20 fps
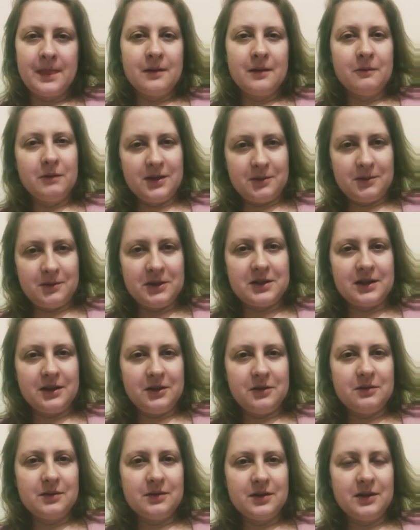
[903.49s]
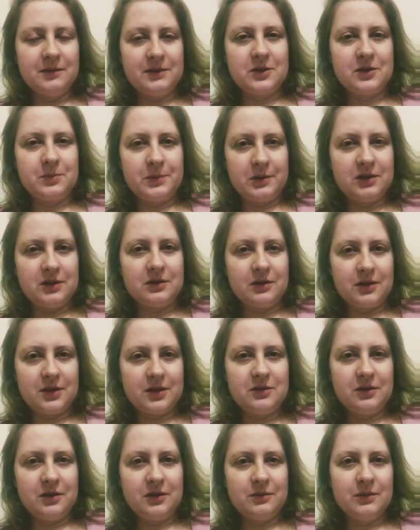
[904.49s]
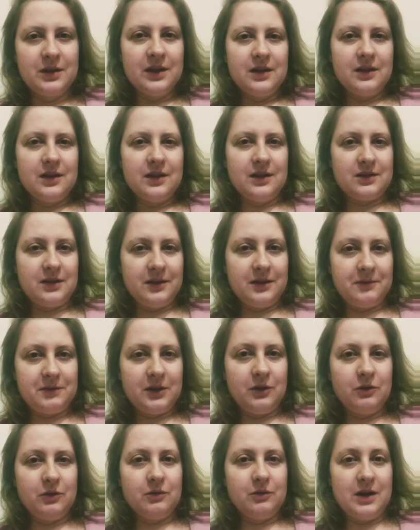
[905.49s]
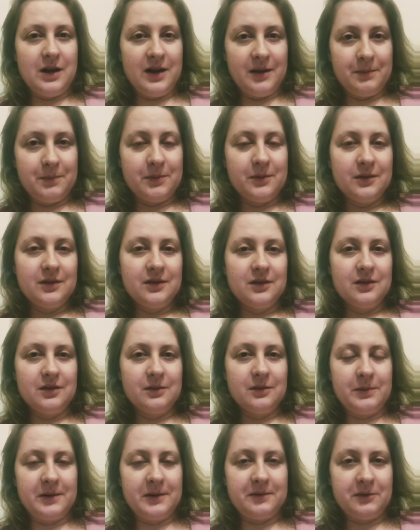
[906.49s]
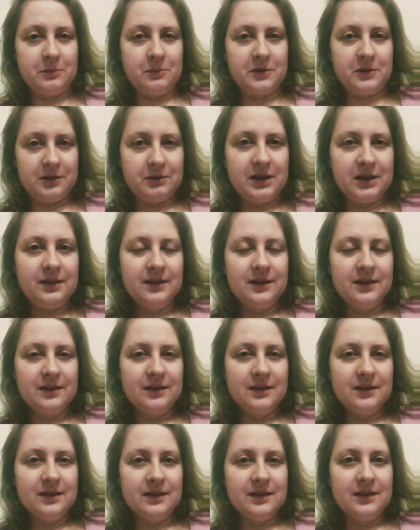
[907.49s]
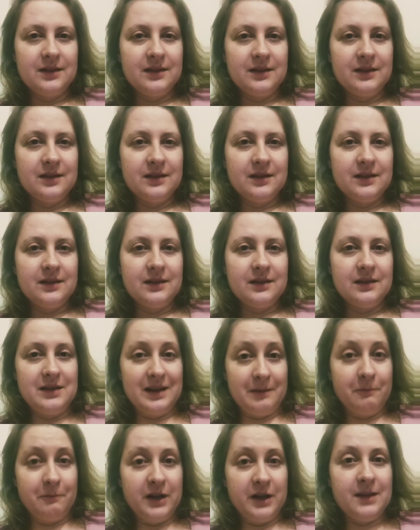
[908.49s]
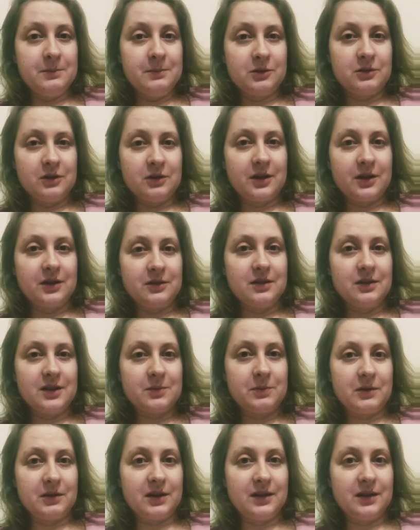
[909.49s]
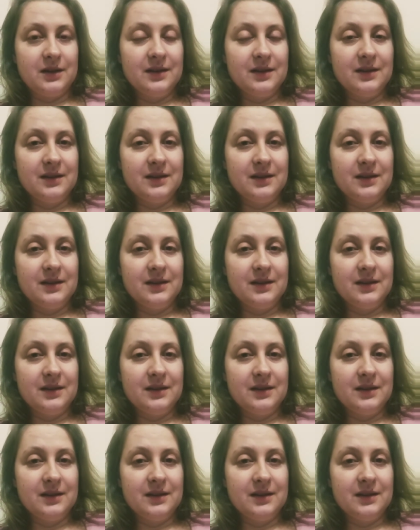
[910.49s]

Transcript: Well, let me tell you, if the spirit talking to you is lifting you up above your brethren, damn well I'm not talking to that spirit.